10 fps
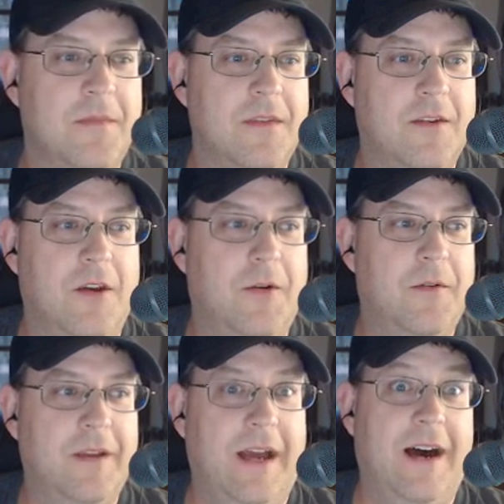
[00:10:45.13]
So
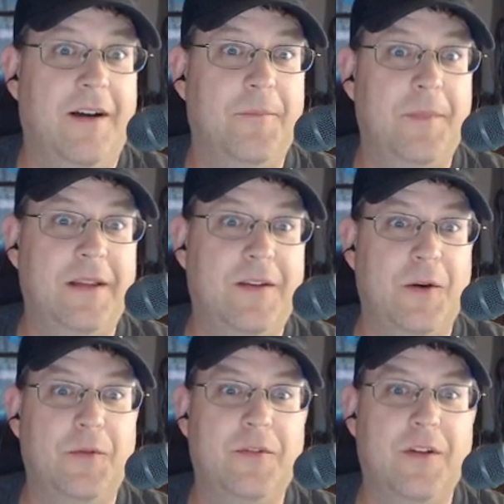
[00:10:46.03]
yeah, me
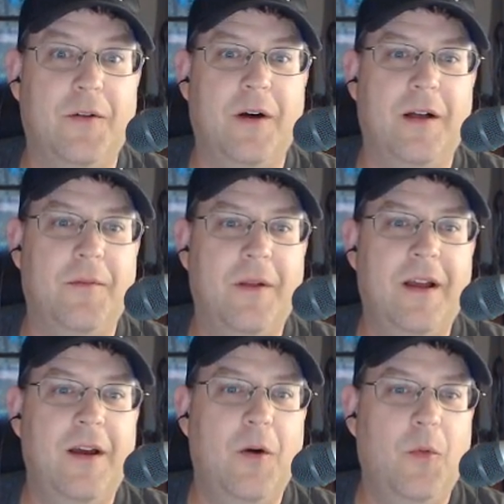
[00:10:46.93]
too. So
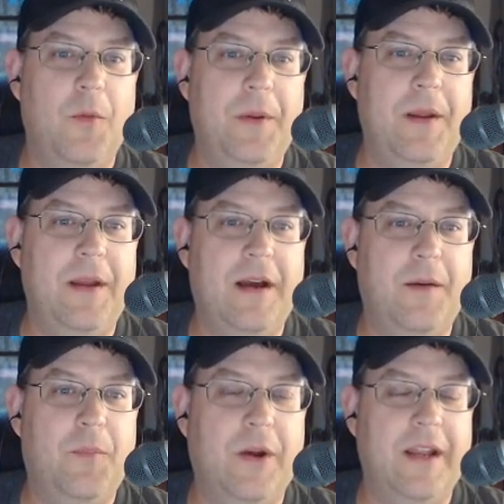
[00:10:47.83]
we'll be I'll
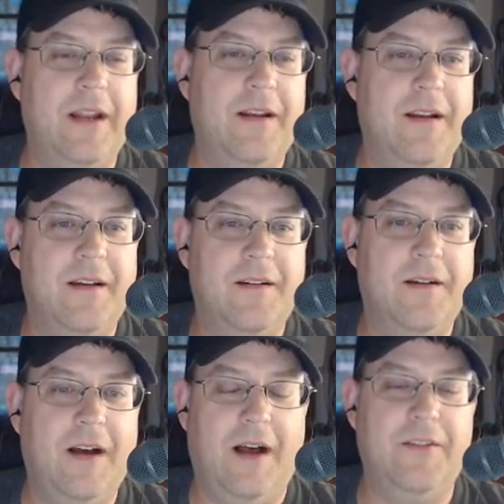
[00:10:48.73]

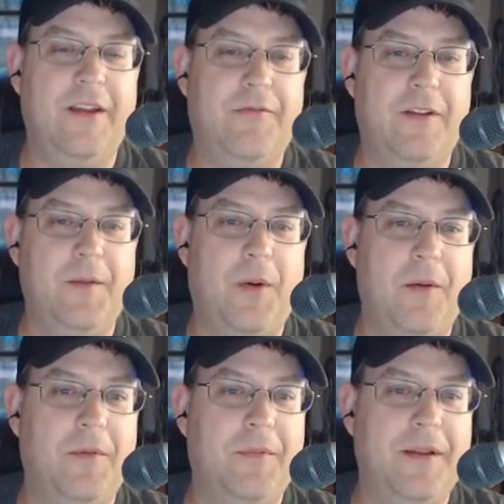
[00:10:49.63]
definitely probably